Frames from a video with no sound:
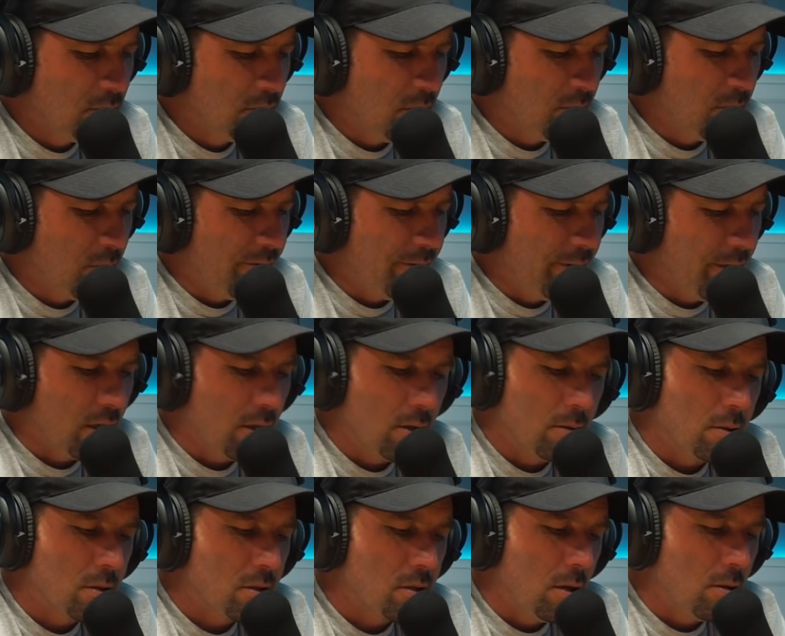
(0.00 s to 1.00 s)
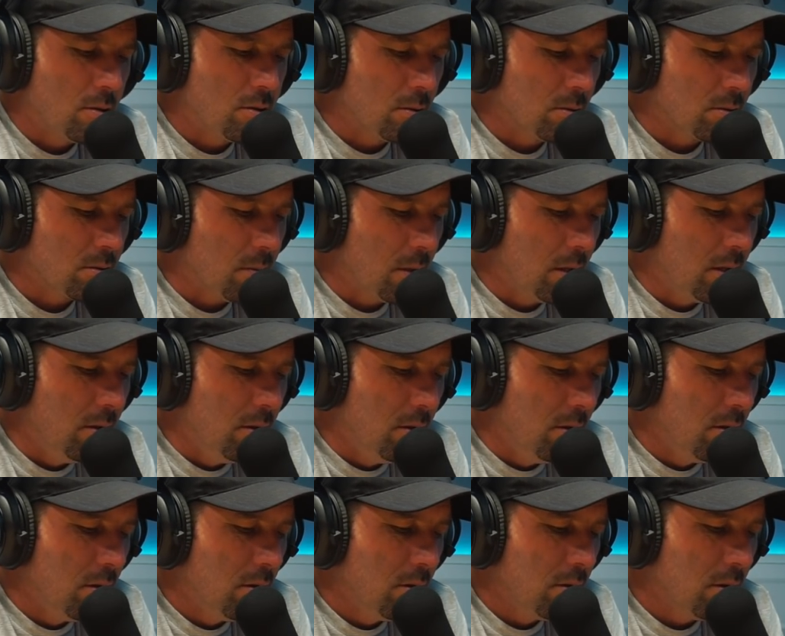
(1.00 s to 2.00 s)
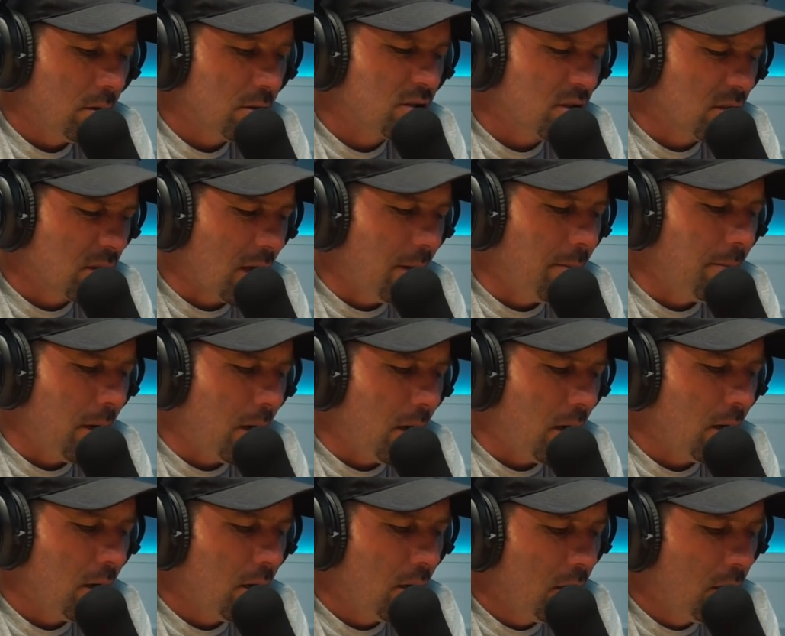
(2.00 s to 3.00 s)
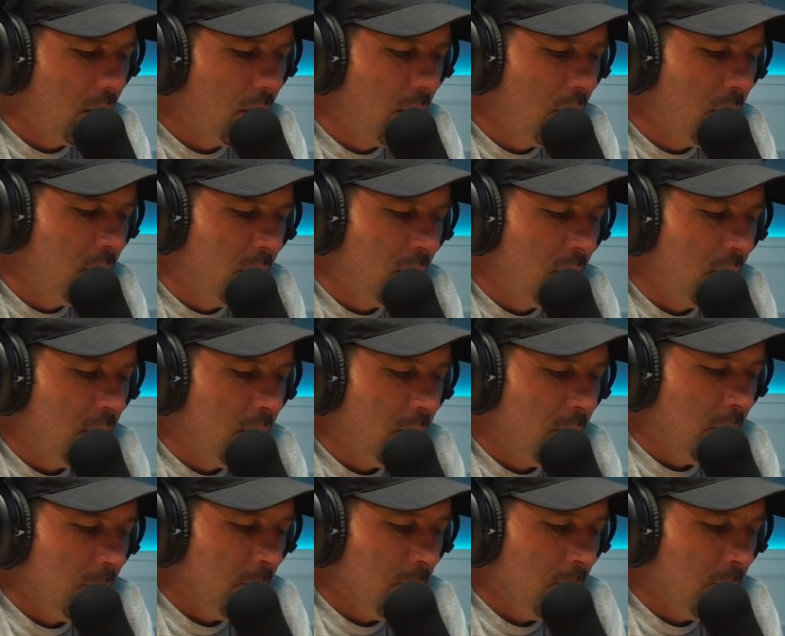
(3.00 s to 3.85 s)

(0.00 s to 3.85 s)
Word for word: I'm not very good with socials, mate. I should get better. You